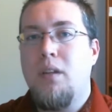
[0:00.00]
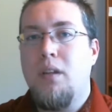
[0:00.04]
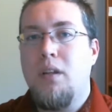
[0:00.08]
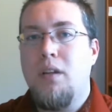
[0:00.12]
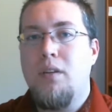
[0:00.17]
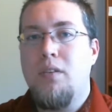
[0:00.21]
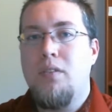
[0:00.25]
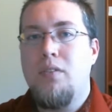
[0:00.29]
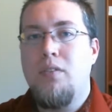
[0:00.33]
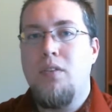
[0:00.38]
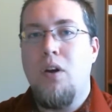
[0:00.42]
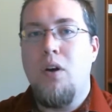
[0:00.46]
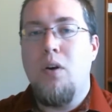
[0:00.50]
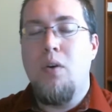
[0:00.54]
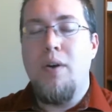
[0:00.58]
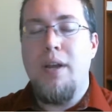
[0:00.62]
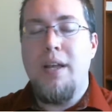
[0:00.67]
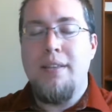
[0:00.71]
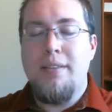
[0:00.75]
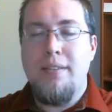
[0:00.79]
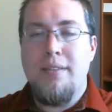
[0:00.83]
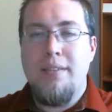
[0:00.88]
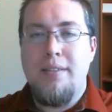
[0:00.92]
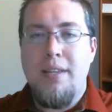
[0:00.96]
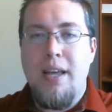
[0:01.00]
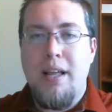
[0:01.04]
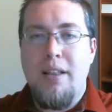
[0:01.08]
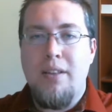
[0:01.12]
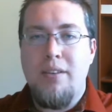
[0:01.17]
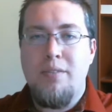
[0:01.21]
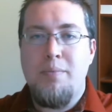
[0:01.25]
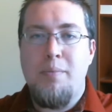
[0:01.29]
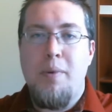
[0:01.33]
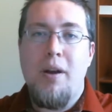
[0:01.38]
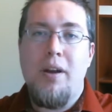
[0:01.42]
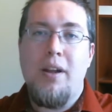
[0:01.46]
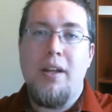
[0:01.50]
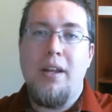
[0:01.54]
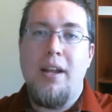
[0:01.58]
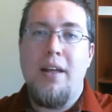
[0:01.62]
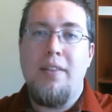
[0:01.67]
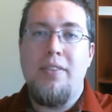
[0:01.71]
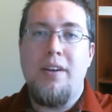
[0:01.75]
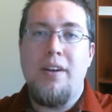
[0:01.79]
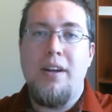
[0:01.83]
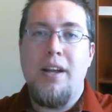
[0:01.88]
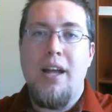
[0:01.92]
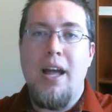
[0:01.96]
So it's a seller's market
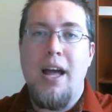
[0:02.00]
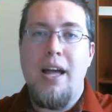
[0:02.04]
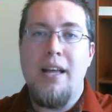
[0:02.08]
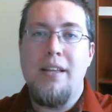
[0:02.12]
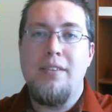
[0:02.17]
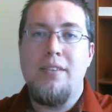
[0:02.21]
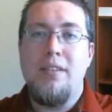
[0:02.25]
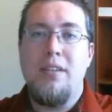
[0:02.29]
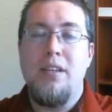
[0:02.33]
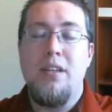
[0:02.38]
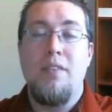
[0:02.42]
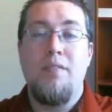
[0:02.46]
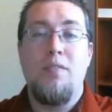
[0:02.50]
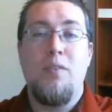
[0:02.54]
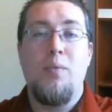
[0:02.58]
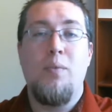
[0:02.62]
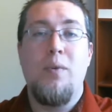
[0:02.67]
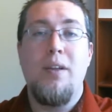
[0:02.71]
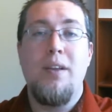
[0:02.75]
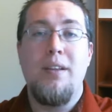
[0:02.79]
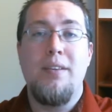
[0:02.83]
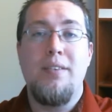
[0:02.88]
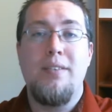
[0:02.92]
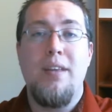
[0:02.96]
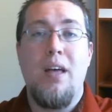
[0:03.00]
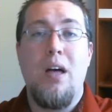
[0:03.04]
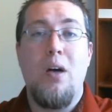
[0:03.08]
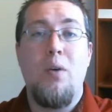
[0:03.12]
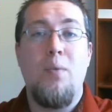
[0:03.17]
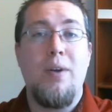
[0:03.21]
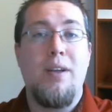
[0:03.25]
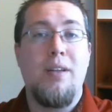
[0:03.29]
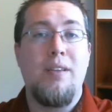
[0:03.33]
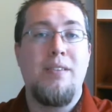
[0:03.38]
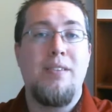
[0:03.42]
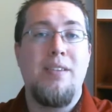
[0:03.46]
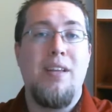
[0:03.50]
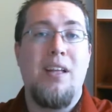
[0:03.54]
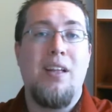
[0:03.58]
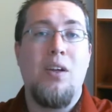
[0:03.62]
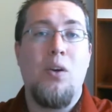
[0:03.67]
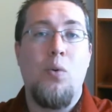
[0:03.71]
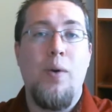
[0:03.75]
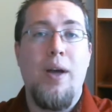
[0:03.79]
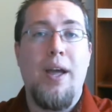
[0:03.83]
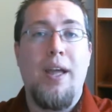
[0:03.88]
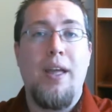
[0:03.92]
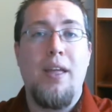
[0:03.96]
out there, guys. If you're wanting to sell, we can sell it
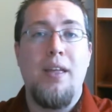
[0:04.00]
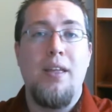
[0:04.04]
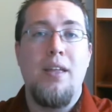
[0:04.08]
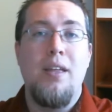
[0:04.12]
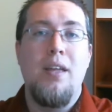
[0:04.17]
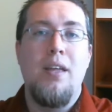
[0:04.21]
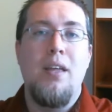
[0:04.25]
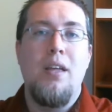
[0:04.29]
quick.